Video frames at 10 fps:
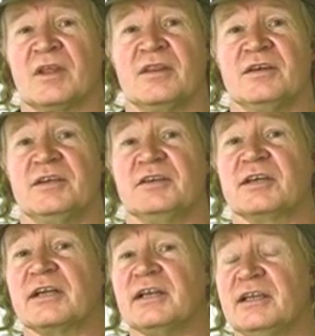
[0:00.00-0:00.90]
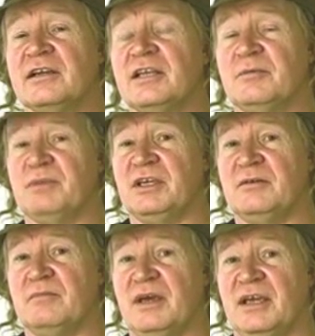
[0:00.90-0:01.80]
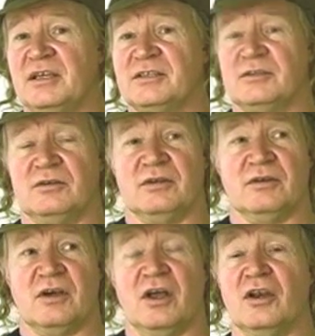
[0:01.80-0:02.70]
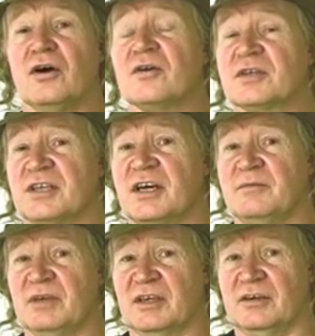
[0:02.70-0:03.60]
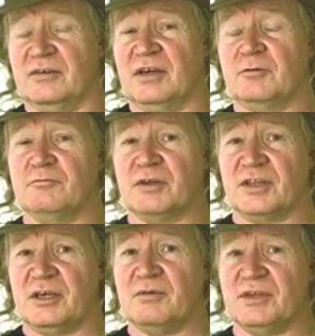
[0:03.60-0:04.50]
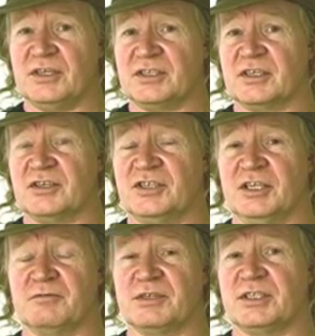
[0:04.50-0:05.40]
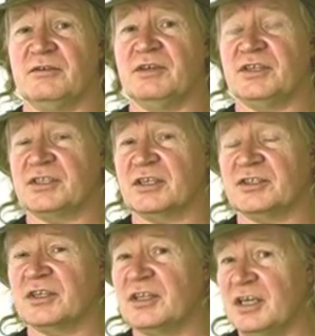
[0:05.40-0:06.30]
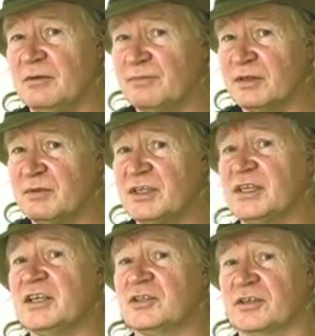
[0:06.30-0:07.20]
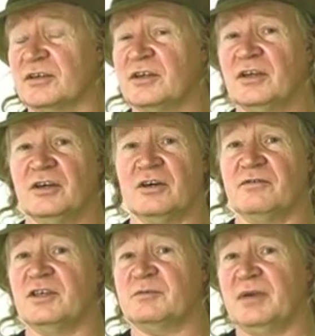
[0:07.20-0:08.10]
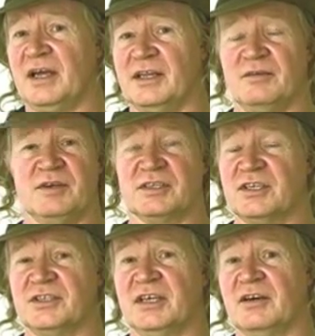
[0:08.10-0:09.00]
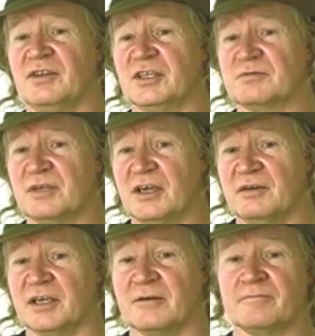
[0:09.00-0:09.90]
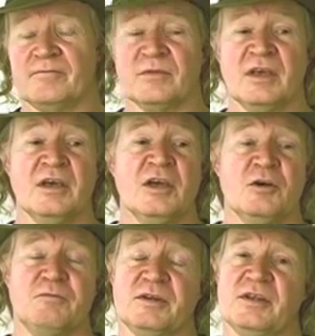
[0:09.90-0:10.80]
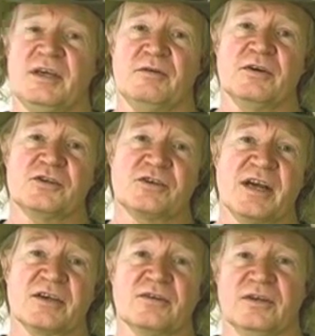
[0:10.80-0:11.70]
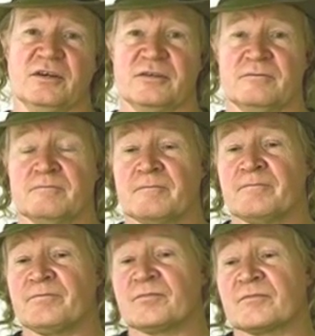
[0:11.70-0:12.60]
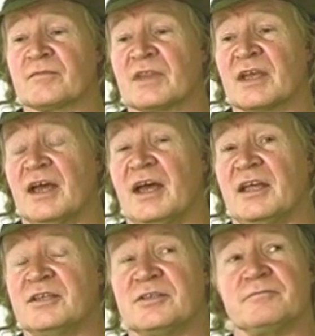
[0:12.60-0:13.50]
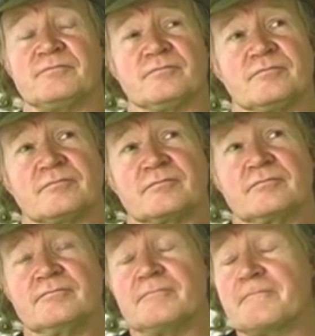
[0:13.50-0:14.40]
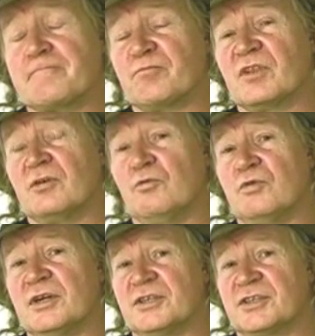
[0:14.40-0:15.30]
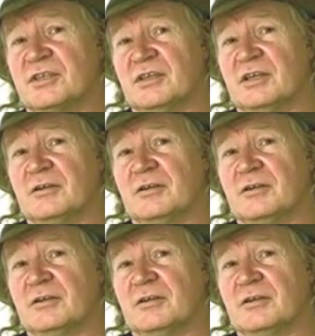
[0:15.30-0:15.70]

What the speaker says: that had clearly been made a long time ago. And what they were discussing was they were discussing the implementation of this plan. They were discussing how things were going, whether they were on track or not. And what,